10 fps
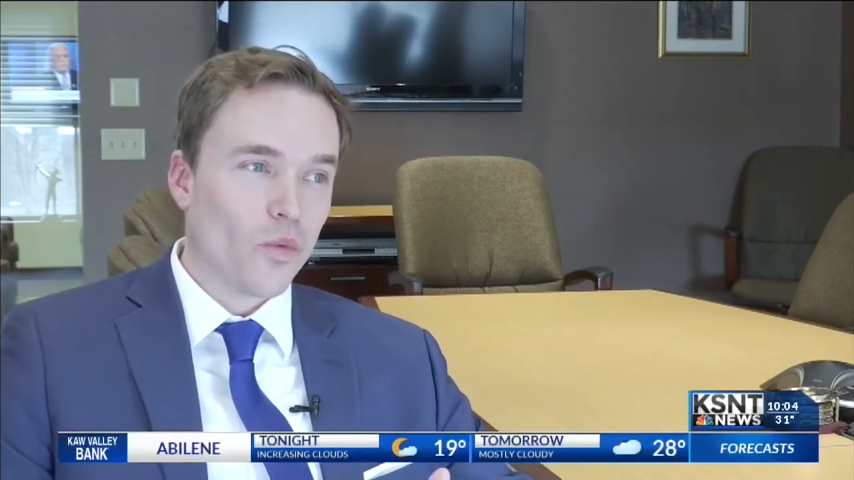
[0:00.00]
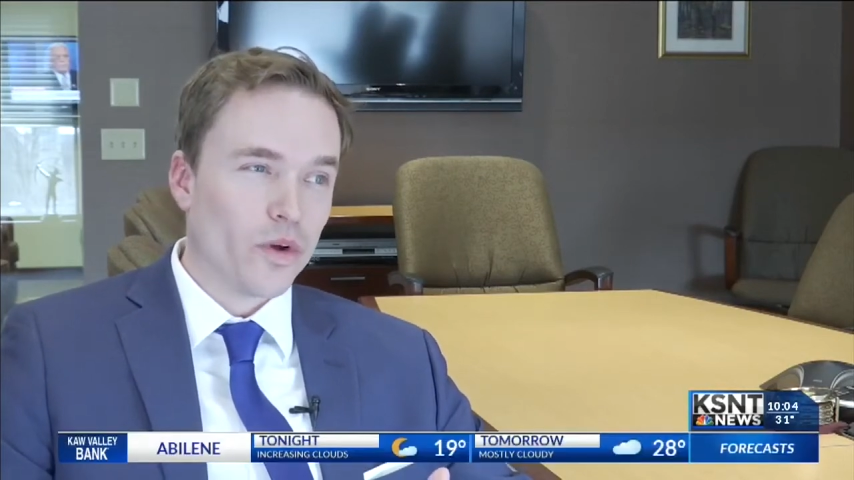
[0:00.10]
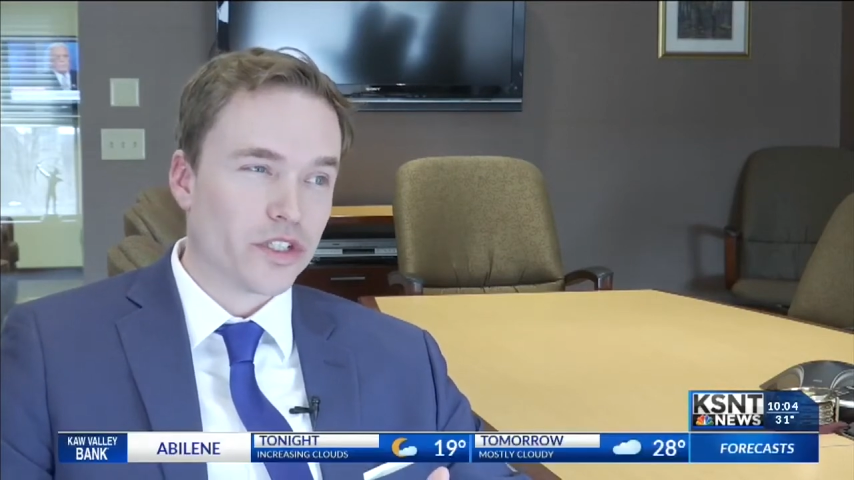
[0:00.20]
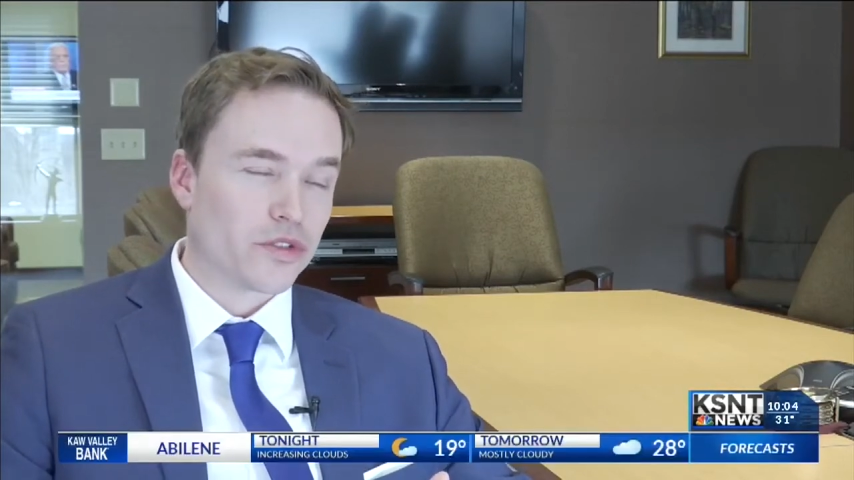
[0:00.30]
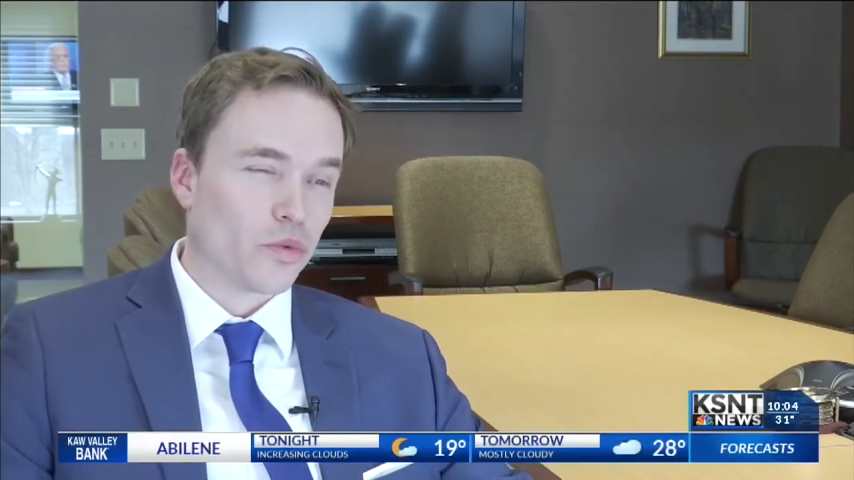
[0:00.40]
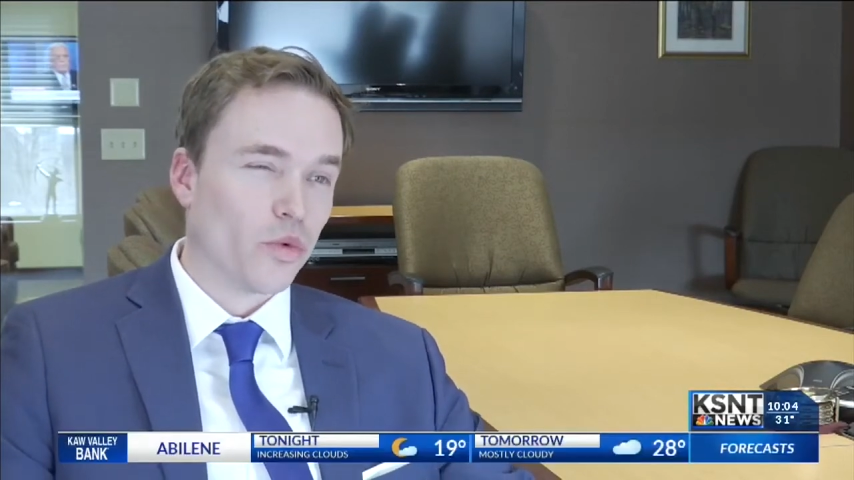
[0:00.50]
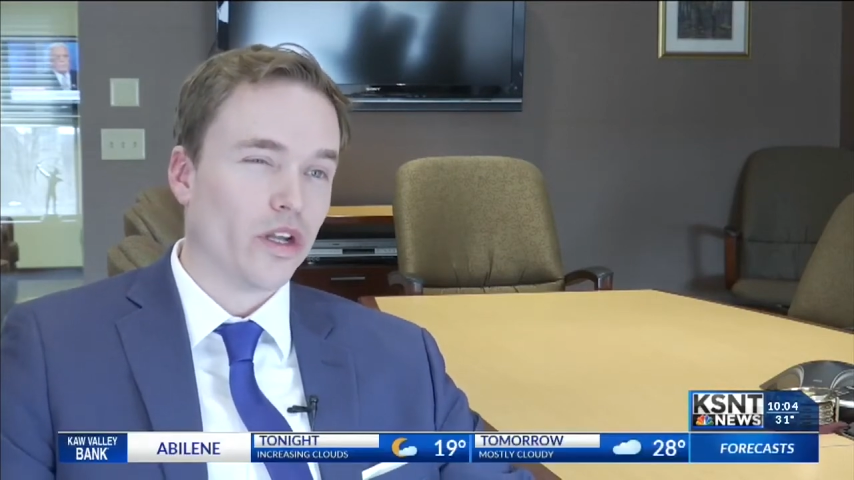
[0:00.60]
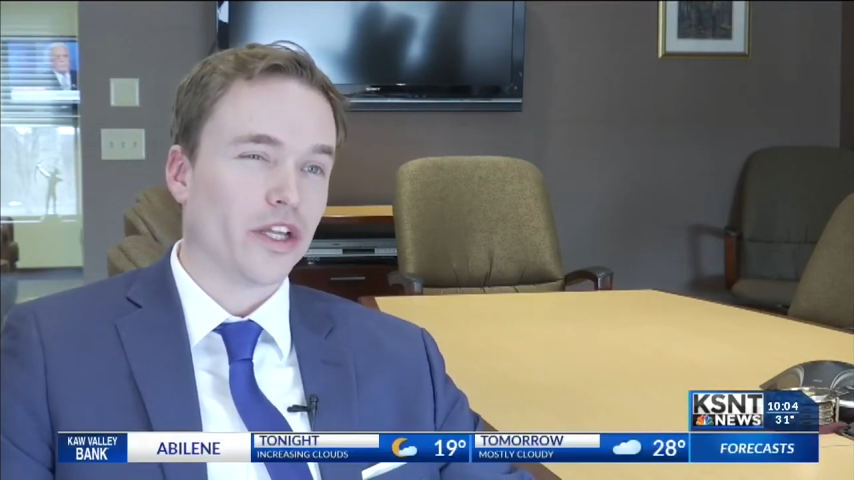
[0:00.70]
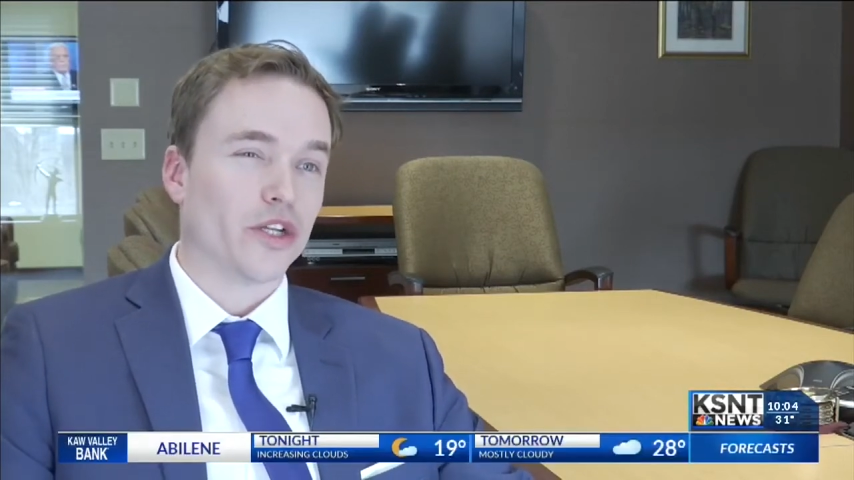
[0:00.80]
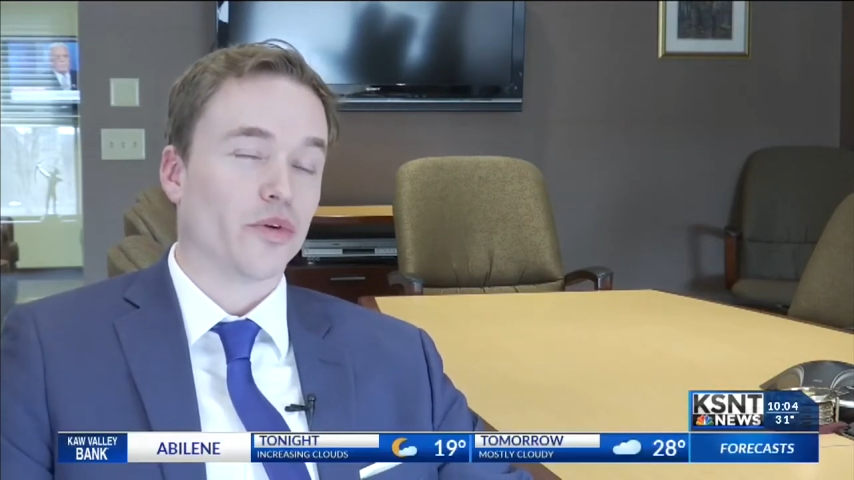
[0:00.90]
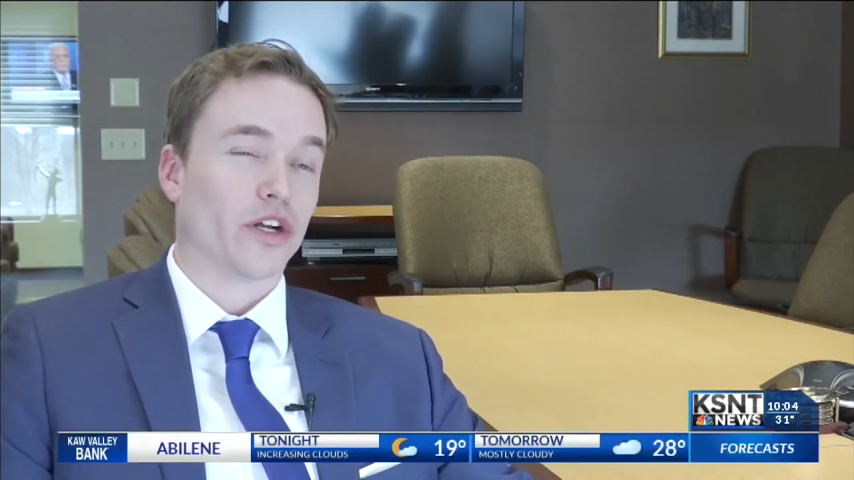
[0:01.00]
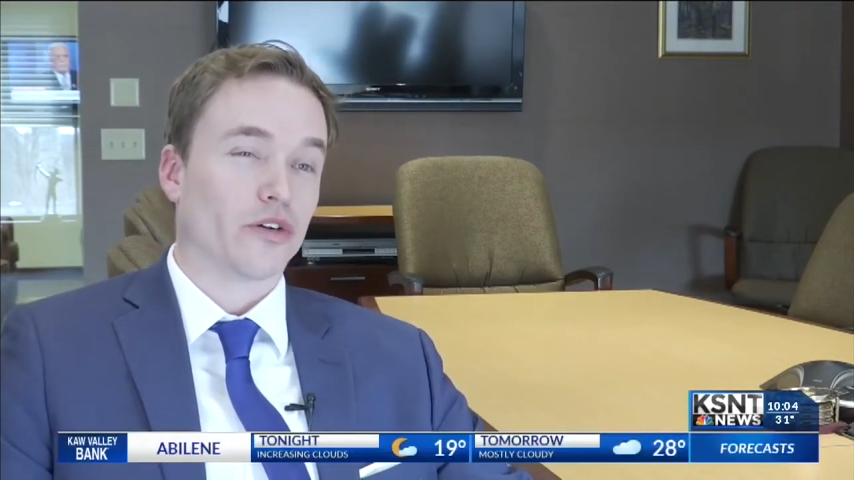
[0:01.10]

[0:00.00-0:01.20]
which is really doing a